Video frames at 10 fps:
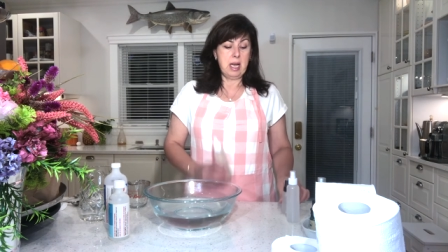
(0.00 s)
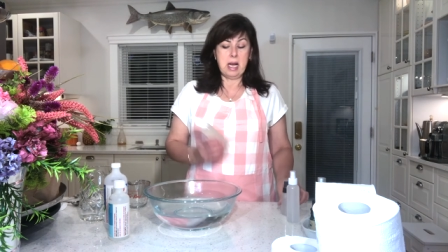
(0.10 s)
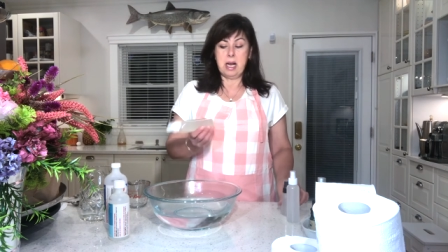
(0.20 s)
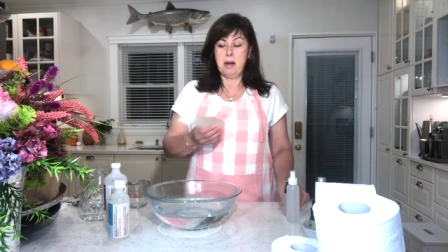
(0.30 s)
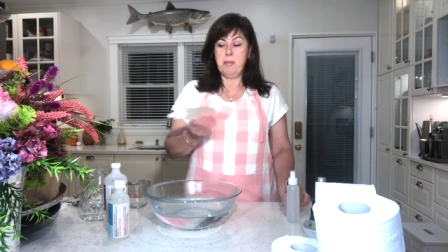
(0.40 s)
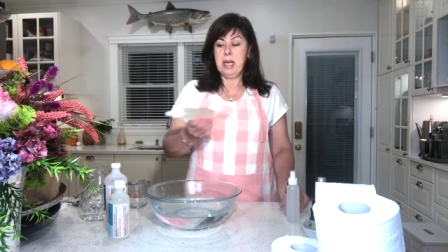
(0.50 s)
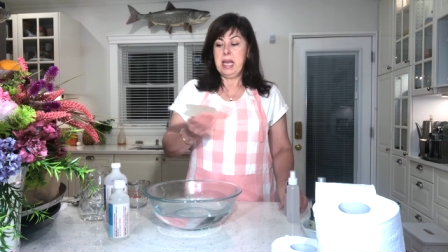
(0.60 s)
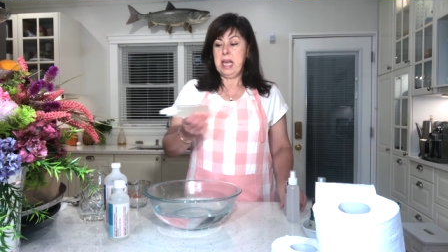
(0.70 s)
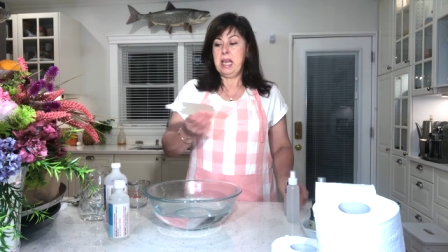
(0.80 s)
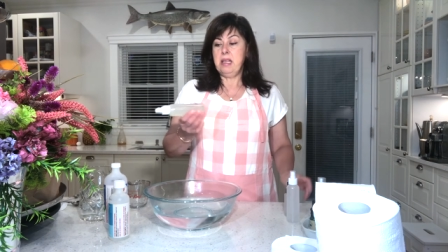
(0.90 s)
Um,
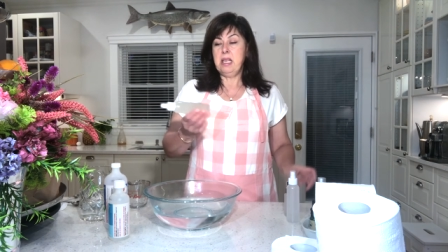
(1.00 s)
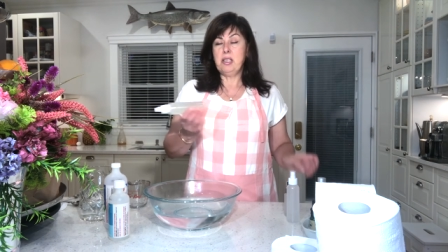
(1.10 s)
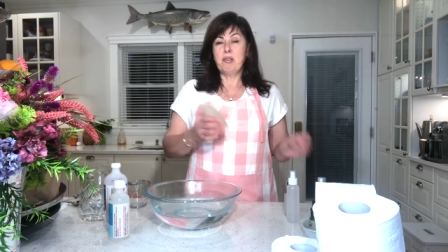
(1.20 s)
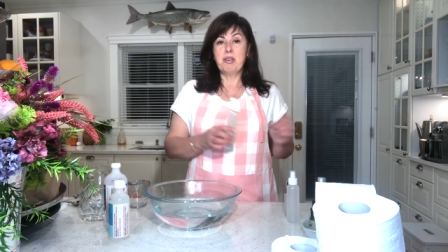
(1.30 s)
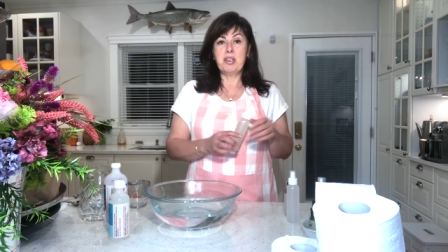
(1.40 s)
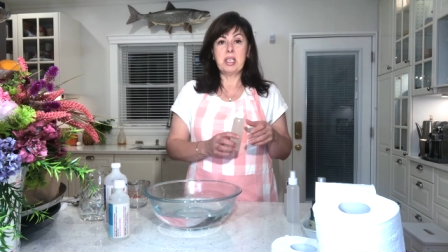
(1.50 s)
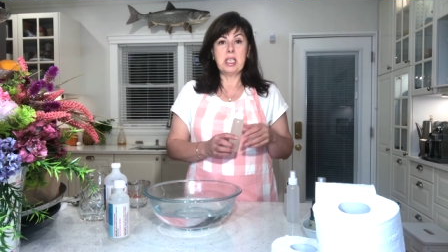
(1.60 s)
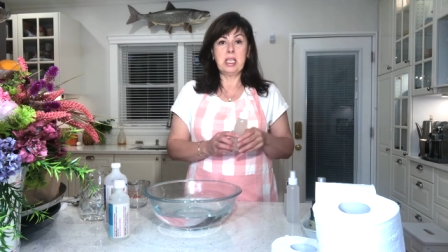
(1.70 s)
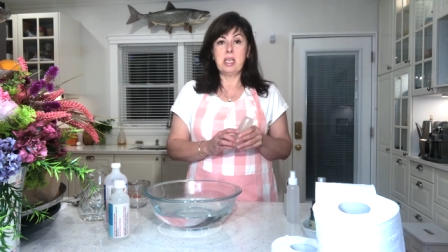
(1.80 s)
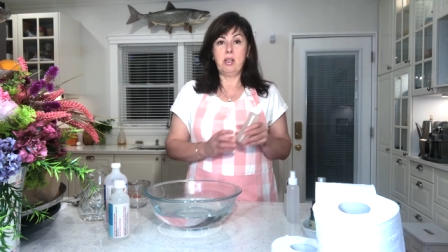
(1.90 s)
and these are
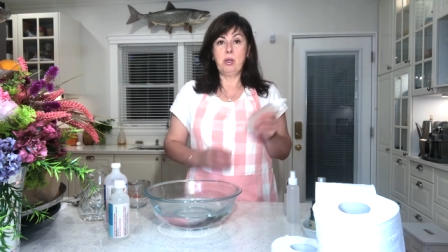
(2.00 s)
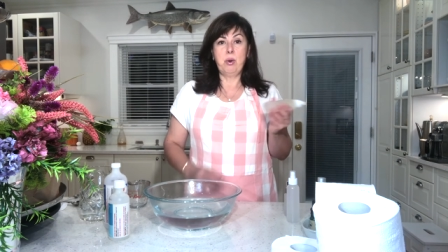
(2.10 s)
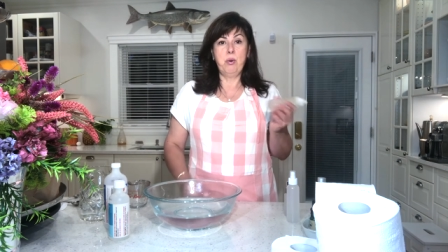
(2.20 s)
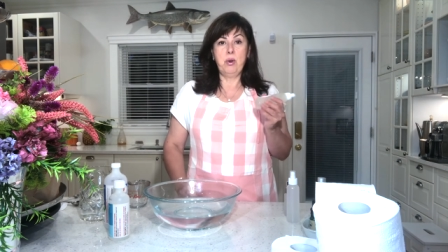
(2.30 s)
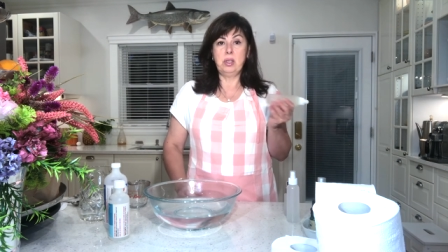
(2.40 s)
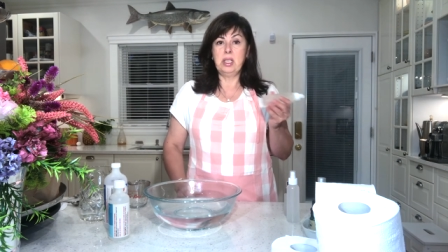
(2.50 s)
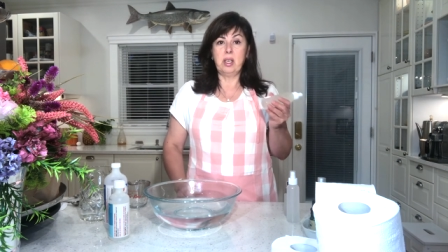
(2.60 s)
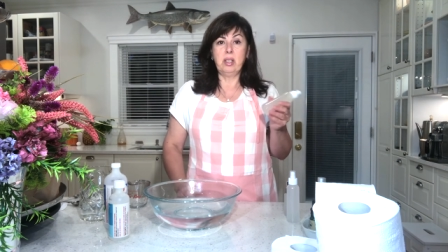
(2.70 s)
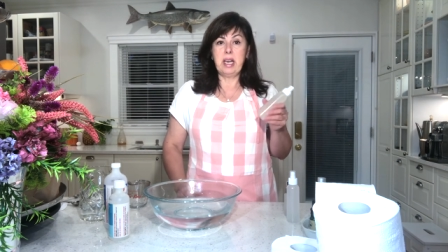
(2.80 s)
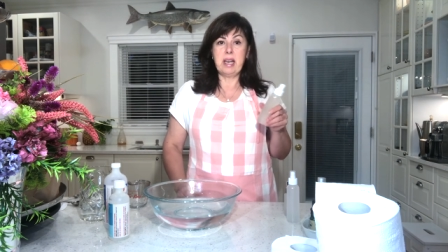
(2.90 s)
just little cool
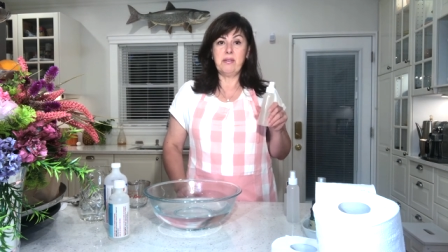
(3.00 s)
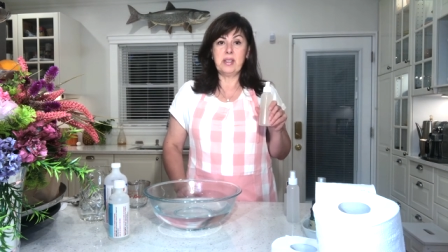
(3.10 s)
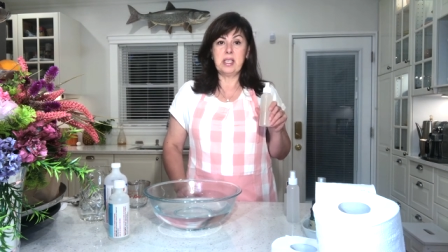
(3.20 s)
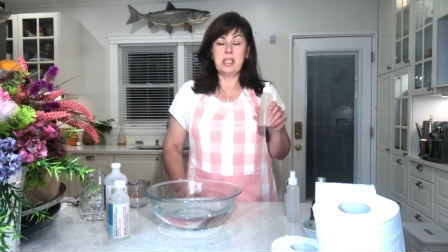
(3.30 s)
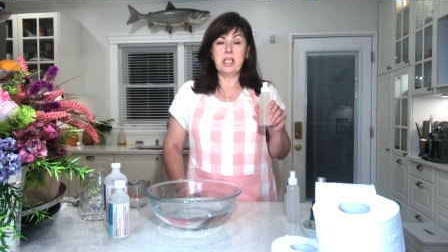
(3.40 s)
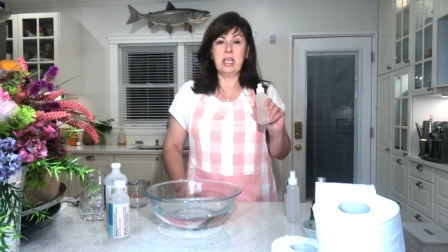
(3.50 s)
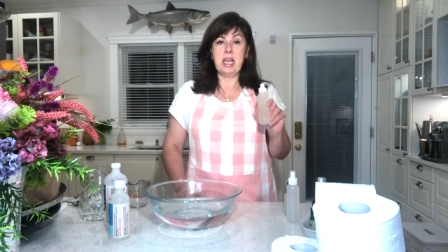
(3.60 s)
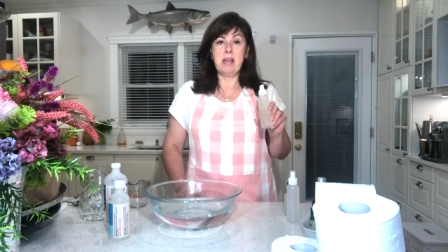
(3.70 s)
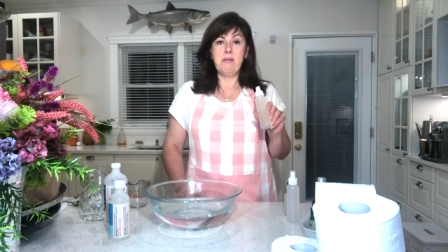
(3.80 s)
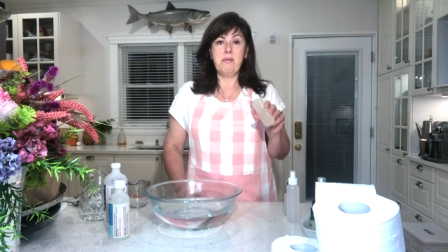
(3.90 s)
little gifts to
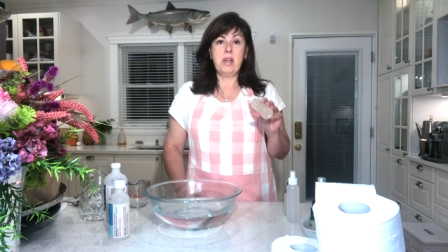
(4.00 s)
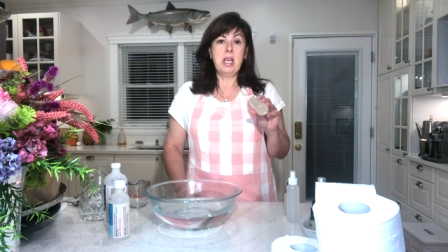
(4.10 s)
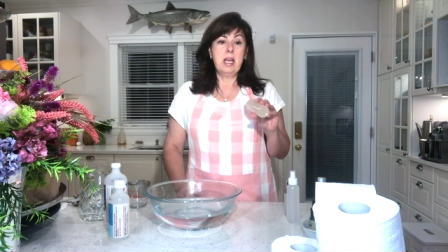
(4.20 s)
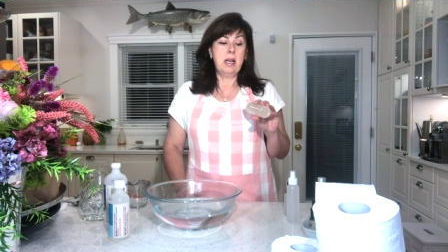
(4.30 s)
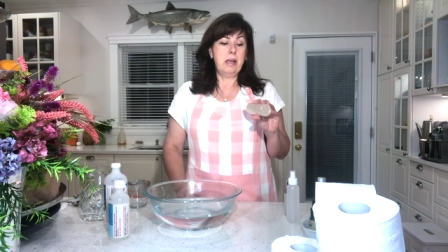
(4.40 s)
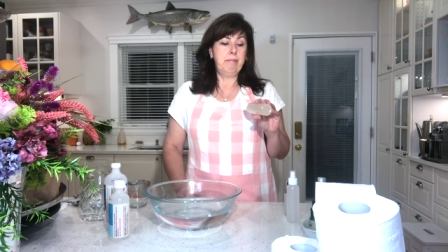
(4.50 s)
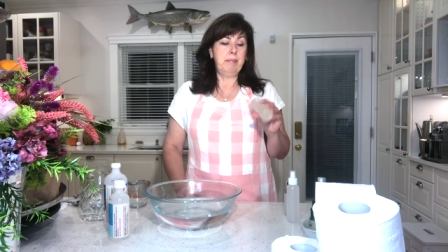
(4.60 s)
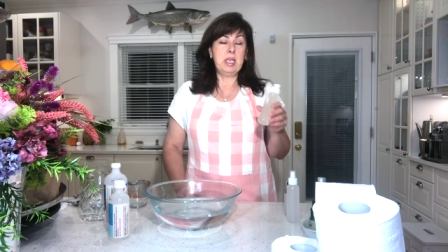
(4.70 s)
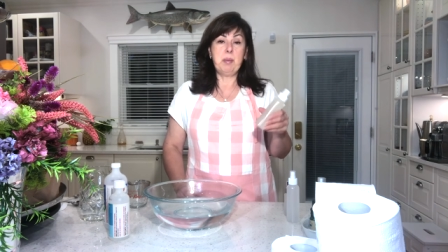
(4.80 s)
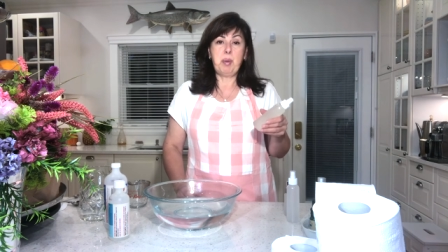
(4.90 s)
give
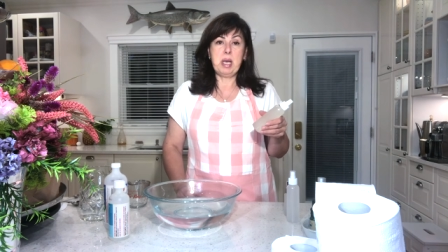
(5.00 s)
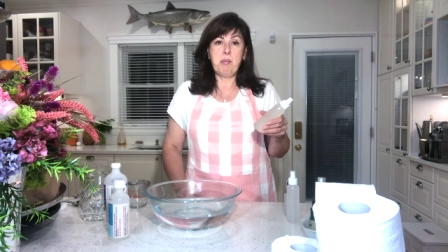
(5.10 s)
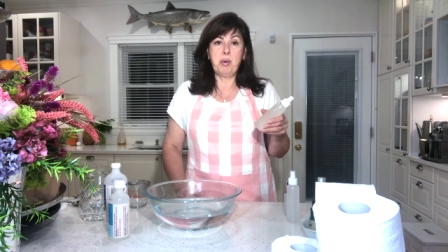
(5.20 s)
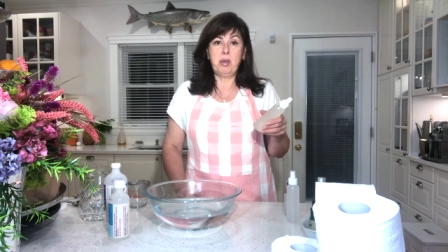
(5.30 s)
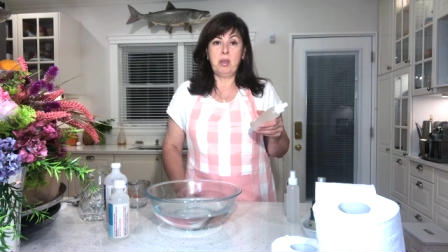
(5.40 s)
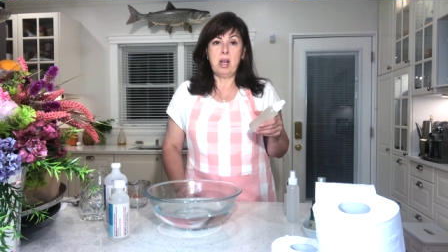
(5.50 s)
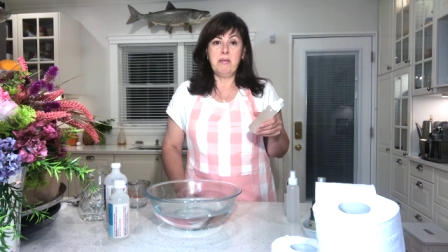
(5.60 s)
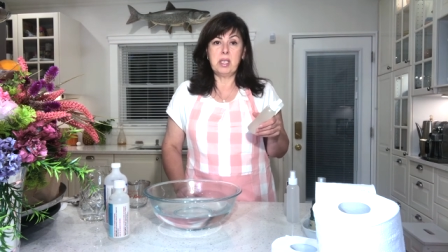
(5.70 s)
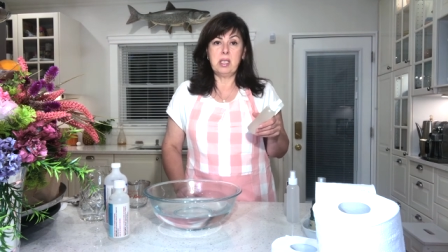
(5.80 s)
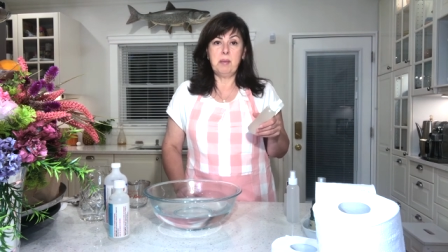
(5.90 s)
to people,
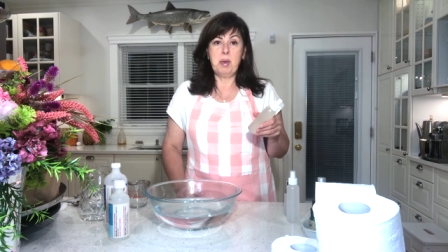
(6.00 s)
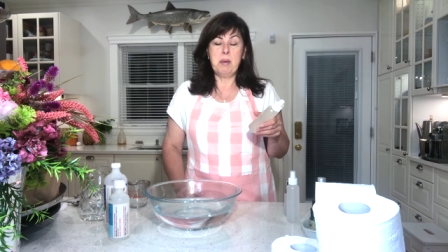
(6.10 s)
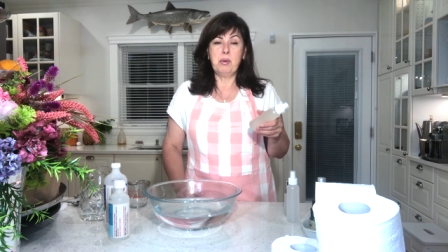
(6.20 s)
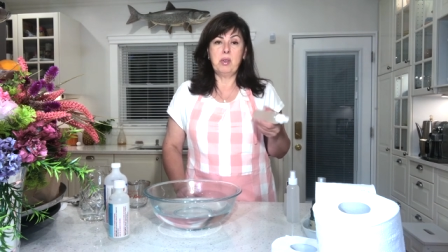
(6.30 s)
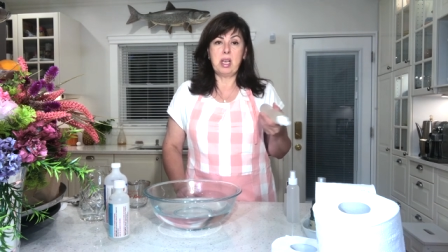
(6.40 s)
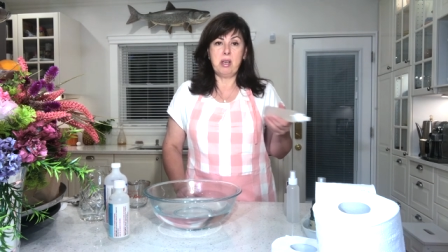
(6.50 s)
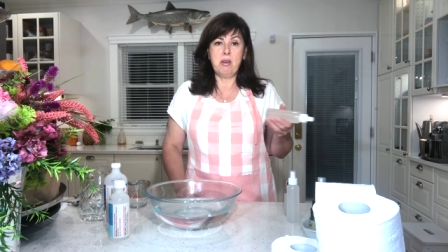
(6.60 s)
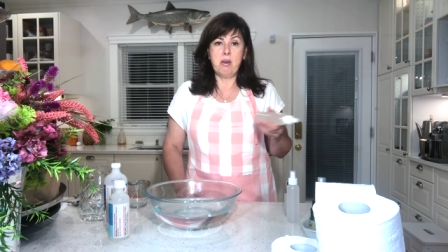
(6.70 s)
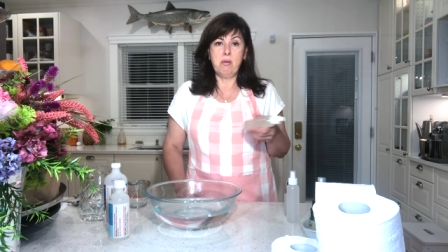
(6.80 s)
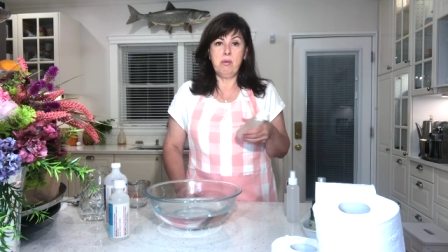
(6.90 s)
obviously people that you
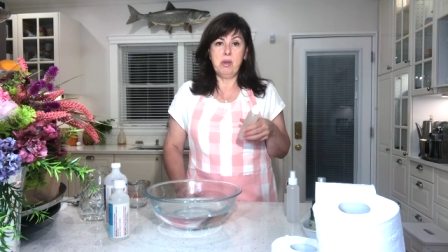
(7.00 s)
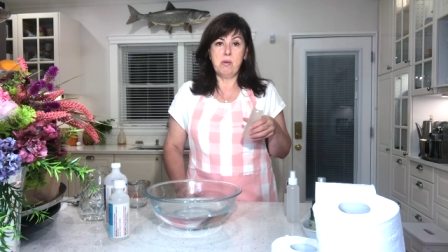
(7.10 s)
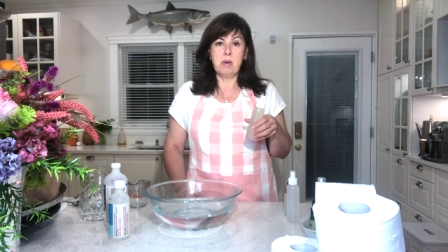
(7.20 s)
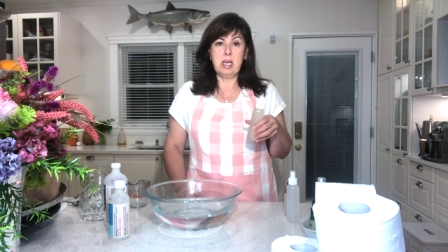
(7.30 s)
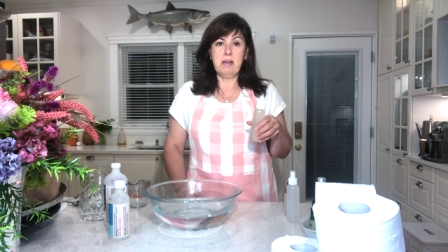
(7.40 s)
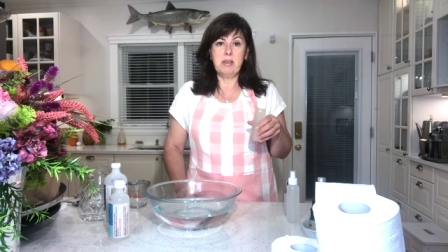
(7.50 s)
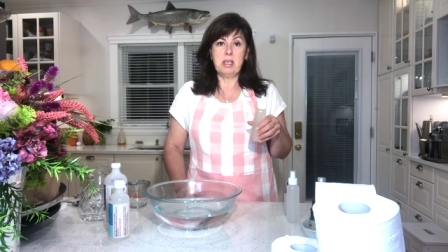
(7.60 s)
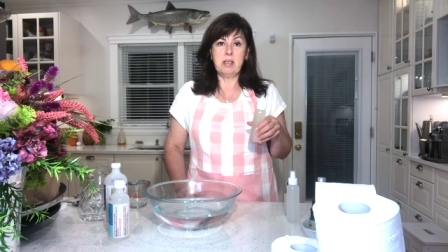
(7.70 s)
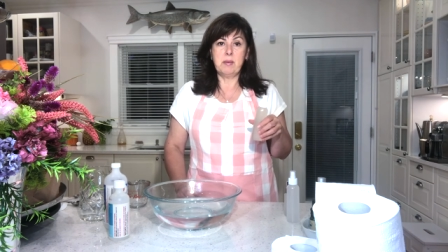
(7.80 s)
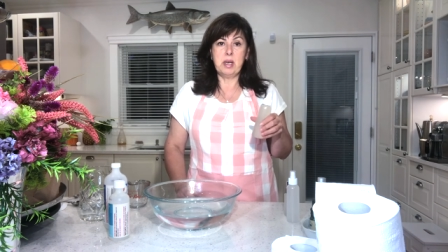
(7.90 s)
know. You don't want to give it to
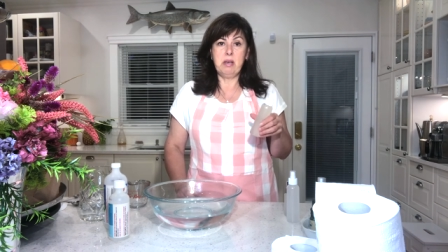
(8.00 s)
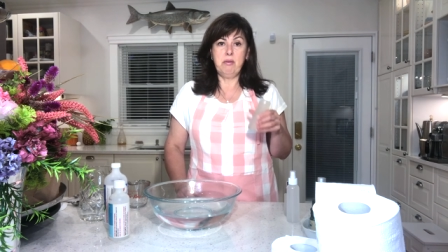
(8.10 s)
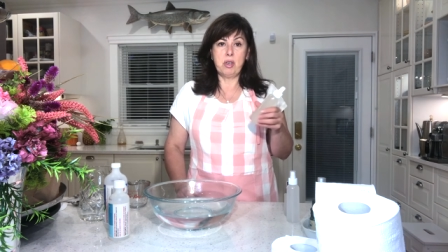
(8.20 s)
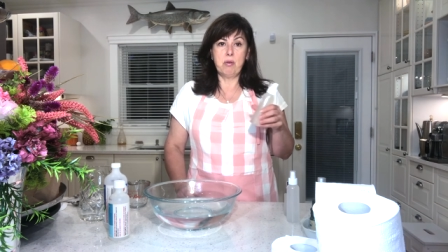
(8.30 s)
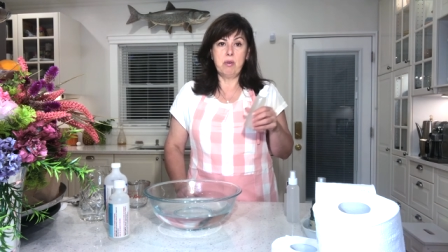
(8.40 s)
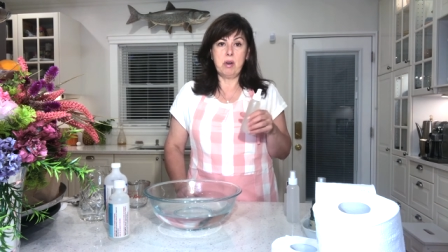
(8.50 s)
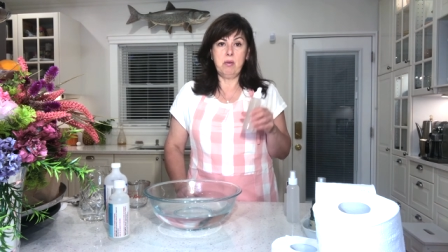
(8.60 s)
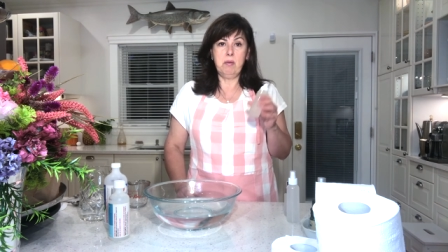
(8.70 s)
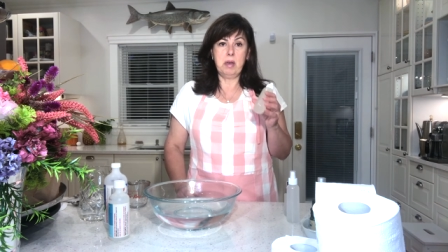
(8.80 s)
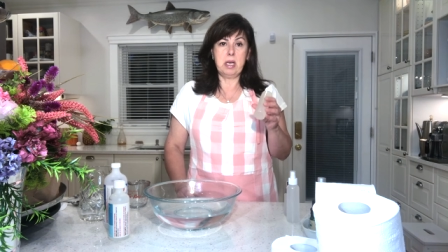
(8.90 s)
somebody you don't know.